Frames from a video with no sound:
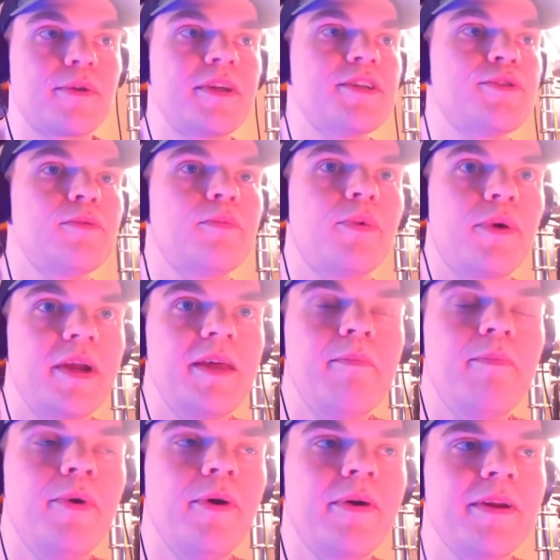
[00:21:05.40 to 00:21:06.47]
is super
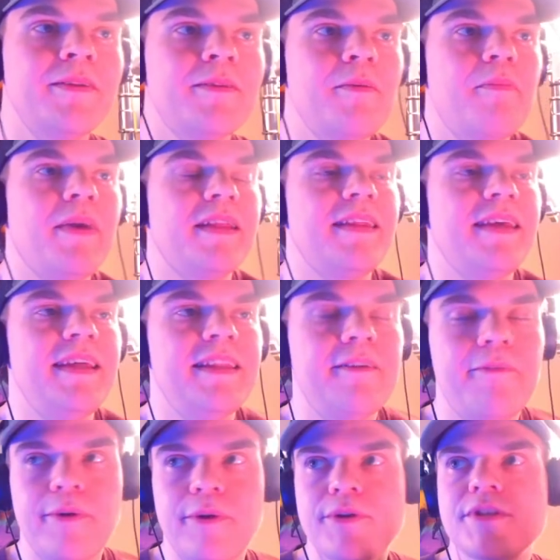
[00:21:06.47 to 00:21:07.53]
important, but in the
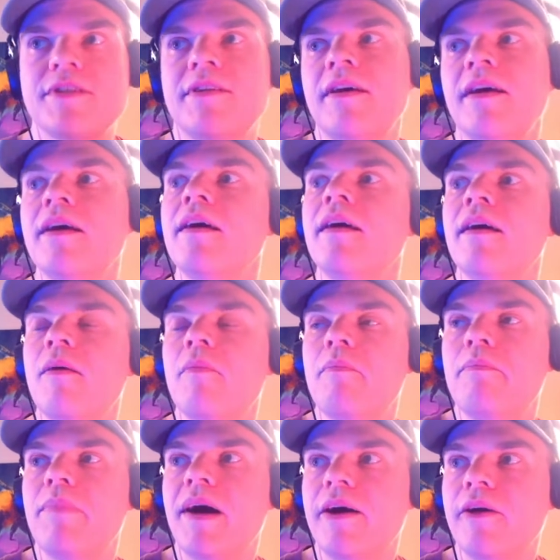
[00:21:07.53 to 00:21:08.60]
first
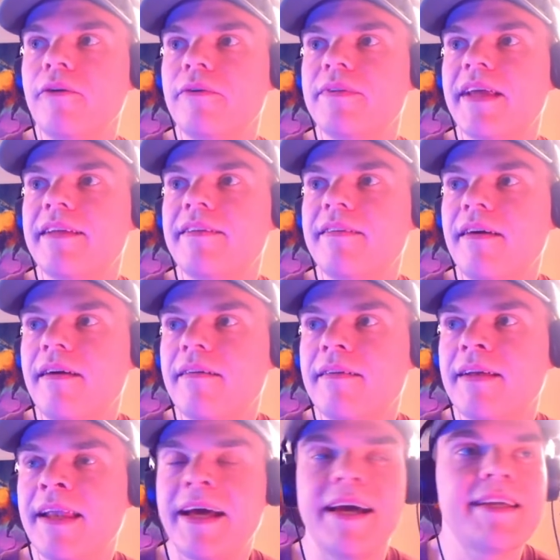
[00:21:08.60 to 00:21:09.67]
part of that
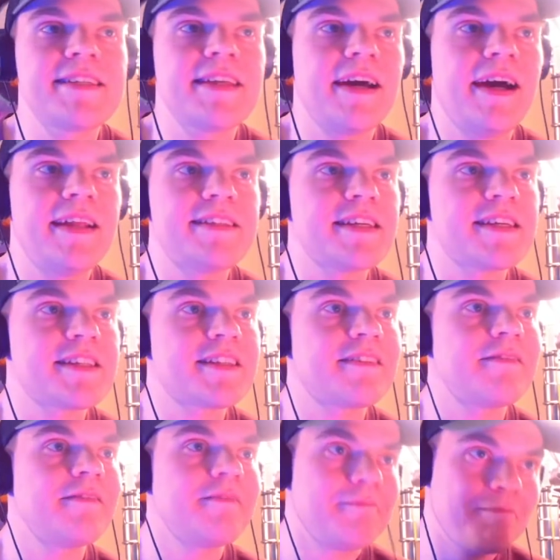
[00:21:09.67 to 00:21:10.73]
class I just
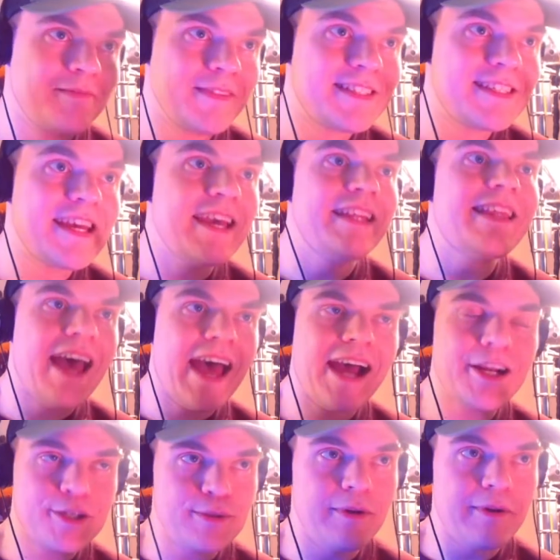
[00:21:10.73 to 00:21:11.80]
say the
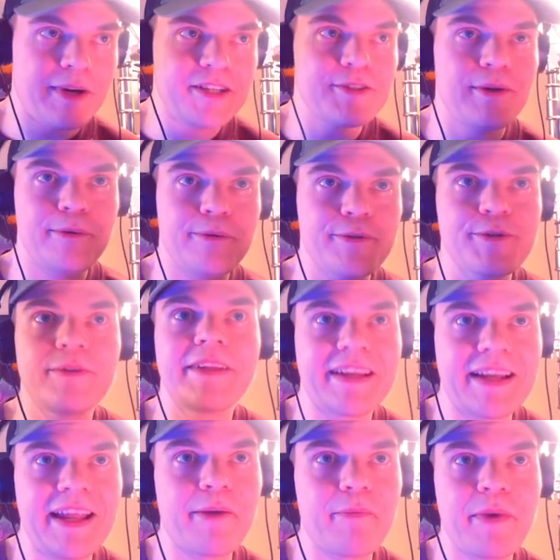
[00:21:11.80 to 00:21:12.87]
actual resolution, that
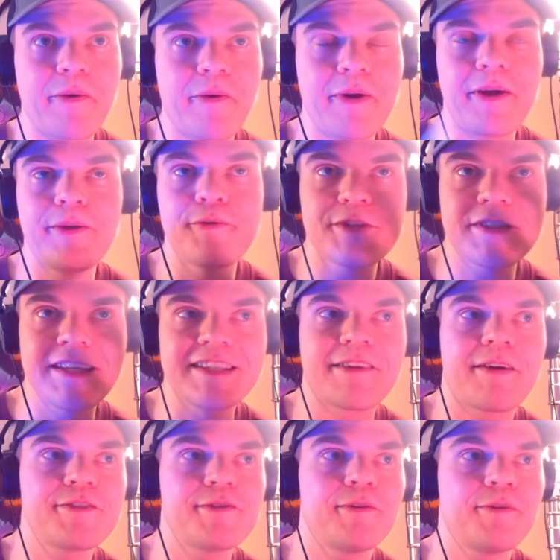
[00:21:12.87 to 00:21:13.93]
like we are gonna use this
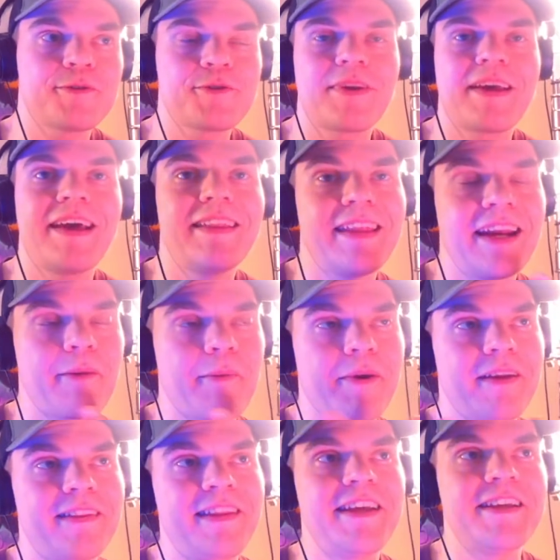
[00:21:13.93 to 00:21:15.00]
resolution, and then I'm gonna
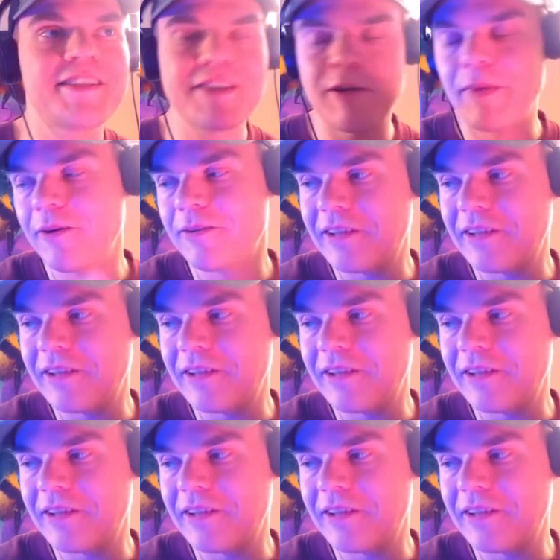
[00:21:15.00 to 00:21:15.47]
teach about